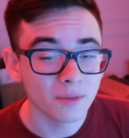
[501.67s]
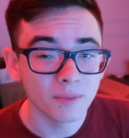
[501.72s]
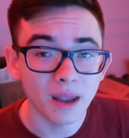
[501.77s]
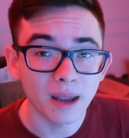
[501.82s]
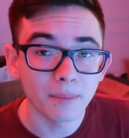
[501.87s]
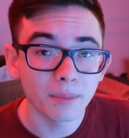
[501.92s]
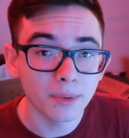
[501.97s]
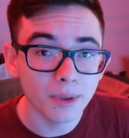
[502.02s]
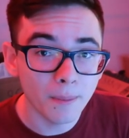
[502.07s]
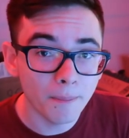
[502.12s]
to
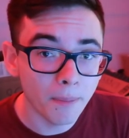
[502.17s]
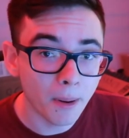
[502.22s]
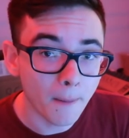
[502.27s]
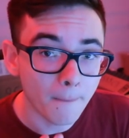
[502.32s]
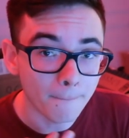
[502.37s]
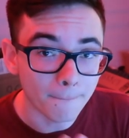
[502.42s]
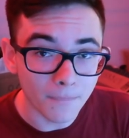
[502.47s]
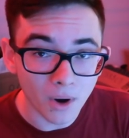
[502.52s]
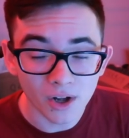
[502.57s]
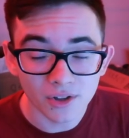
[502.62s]
be able to
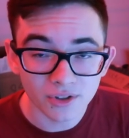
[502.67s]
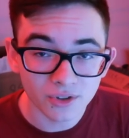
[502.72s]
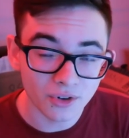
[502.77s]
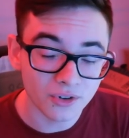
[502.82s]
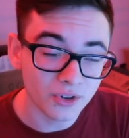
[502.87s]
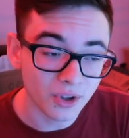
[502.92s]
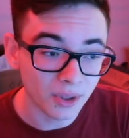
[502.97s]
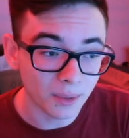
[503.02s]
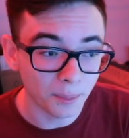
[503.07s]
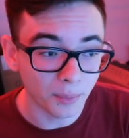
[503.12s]
put
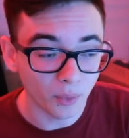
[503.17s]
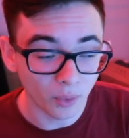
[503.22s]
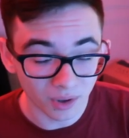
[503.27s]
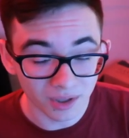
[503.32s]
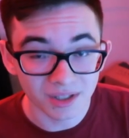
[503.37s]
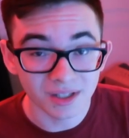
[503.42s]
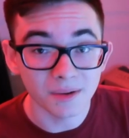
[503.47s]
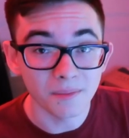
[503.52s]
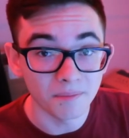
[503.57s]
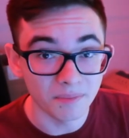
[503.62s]
monsters on the
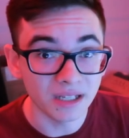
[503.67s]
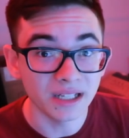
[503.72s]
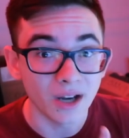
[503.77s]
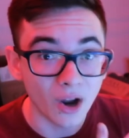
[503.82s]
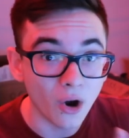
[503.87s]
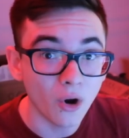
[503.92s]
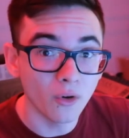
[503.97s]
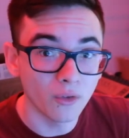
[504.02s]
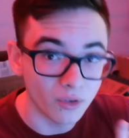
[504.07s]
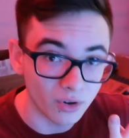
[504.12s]
board to
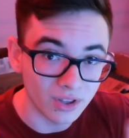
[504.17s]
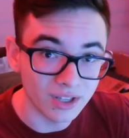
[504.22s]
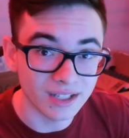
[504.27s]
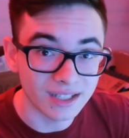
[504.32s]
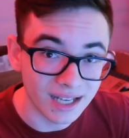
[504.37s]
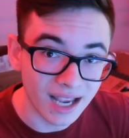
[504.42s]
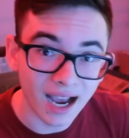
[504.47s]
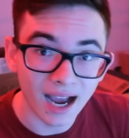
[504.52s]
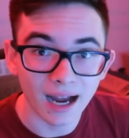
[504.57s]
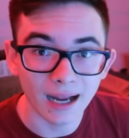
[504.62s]
beat over
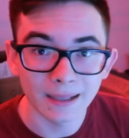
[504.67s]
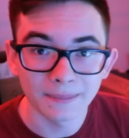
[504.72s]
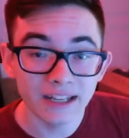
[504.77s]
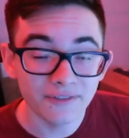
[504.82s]
this guy.